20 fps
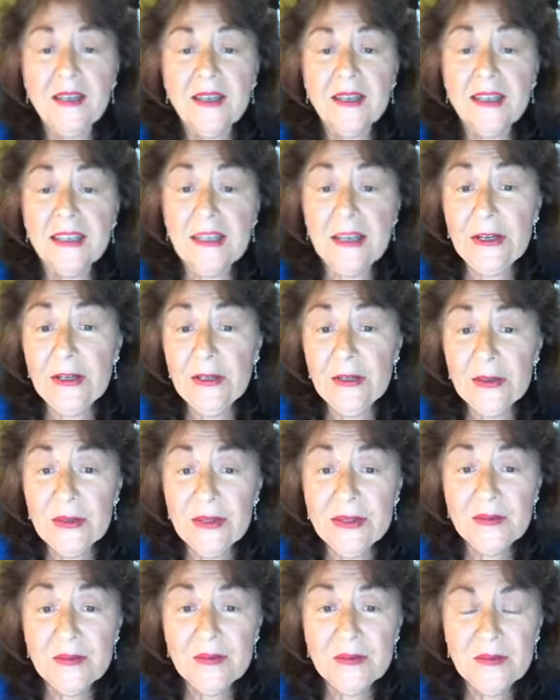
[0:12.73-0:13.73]
Hello,
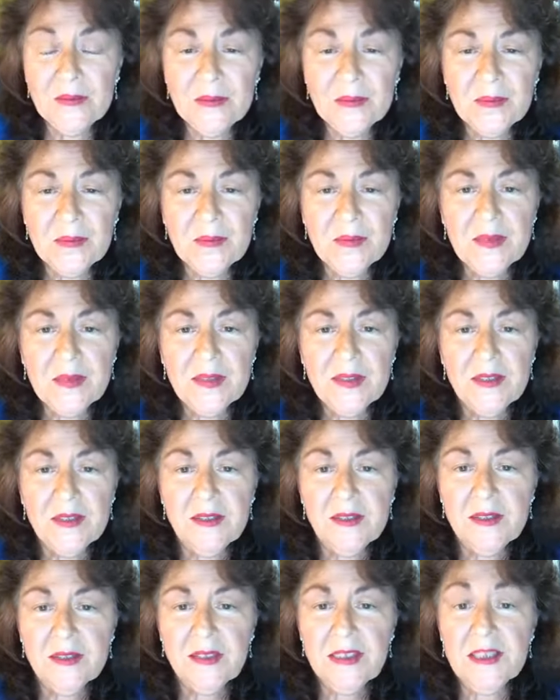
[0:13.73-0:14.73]

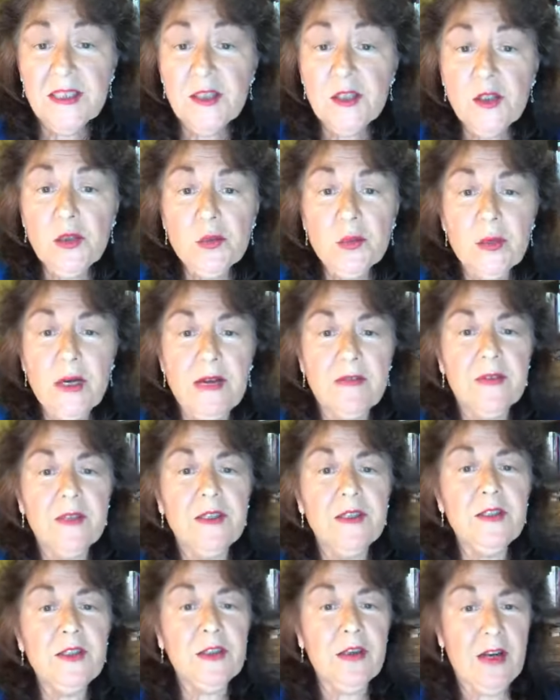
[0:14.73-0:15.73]
this is
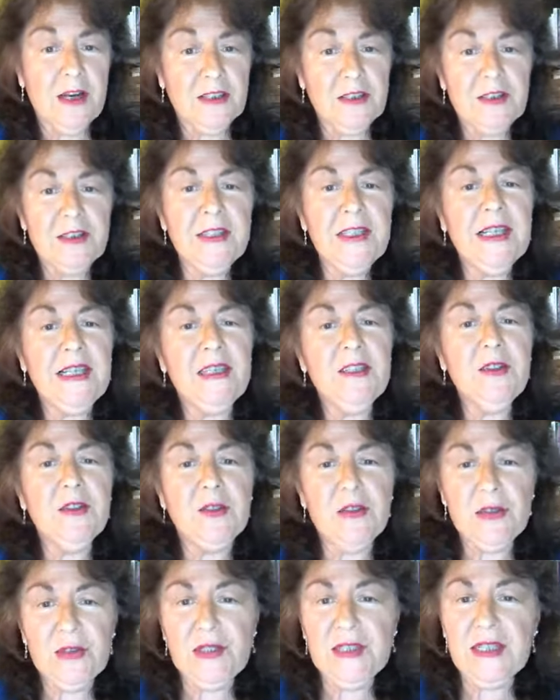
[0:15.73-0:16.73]
Reverend Dr.
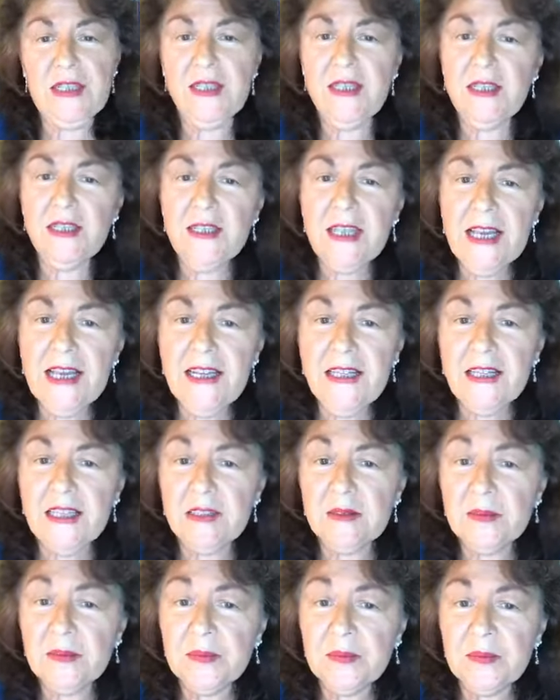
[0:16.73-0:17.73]
Anthusa Helena,